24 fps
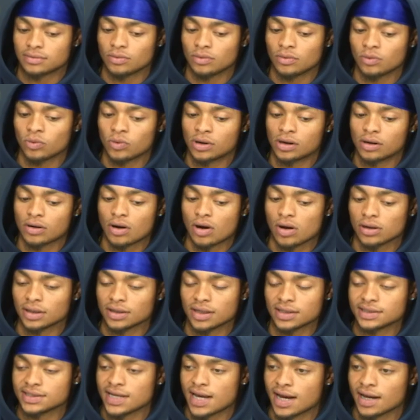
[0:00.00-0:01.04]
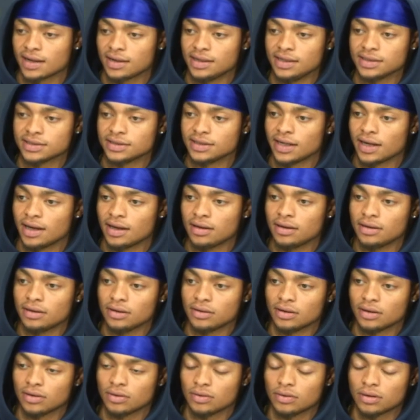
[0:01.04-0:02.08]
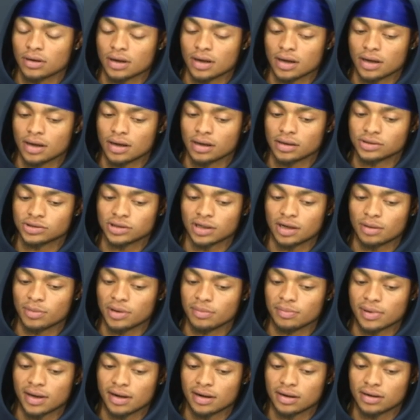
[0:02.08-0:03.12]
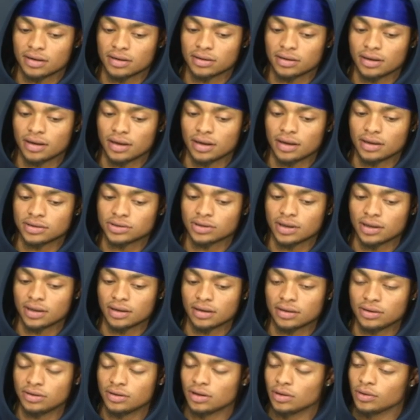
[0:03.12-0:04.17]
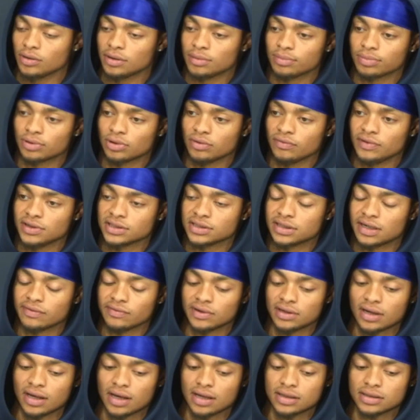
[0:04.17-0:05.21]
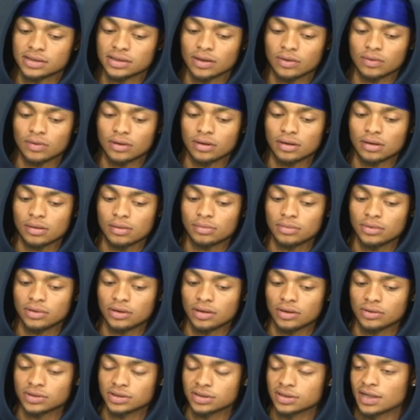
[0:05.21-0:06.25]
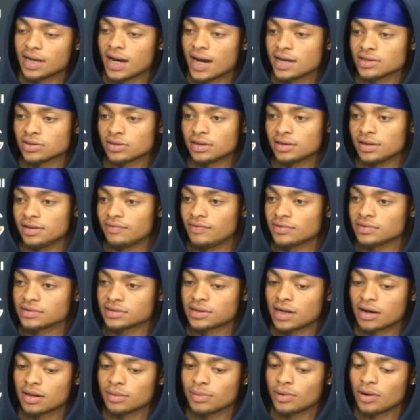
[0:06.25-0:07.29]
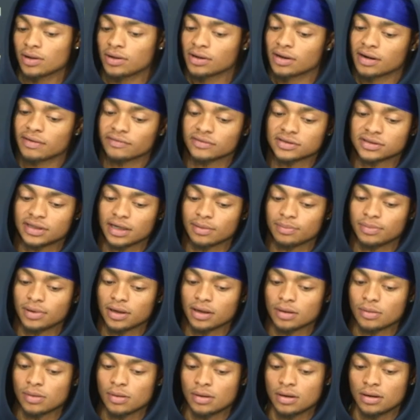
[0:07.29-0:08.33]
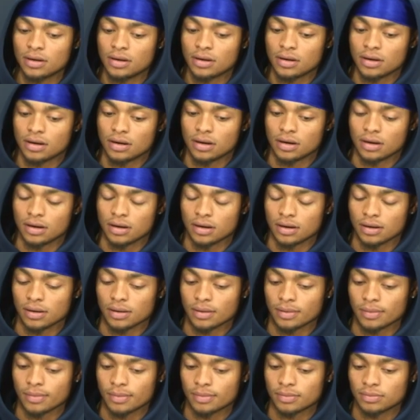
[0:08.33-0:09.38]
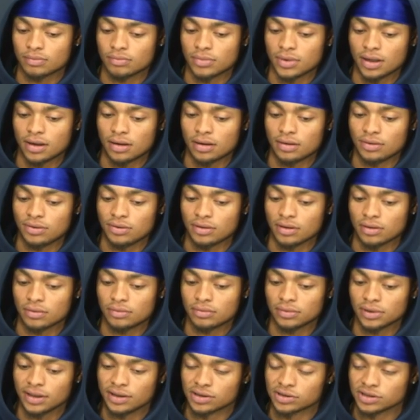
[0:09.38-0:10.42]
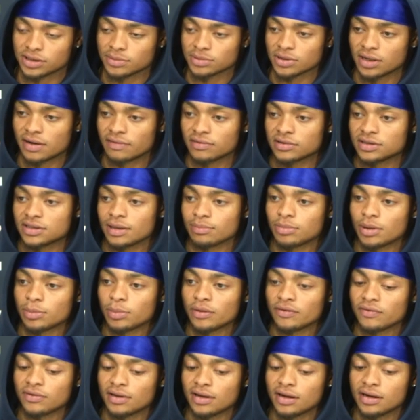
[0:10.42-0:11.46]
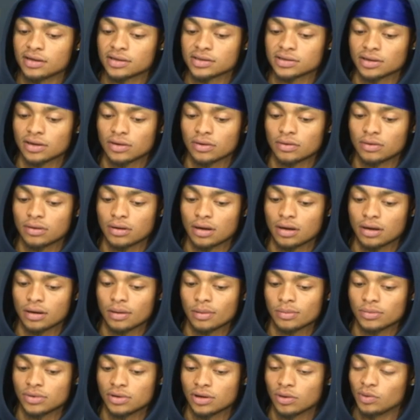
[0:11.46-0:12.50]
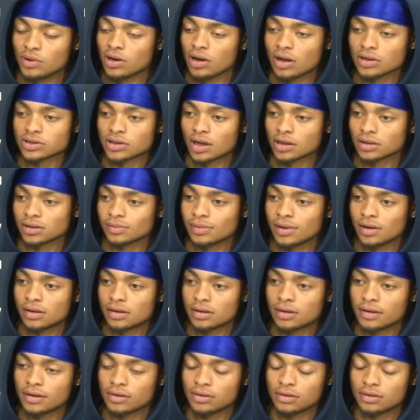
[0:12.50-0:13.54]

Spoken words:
We're all attacking each day, trying to be better, trying to, improve each and every day. So, just guys on the defensive side of the ball, they're going to have to step up. And leadership's going to have to step up over there. So, we all talked about it.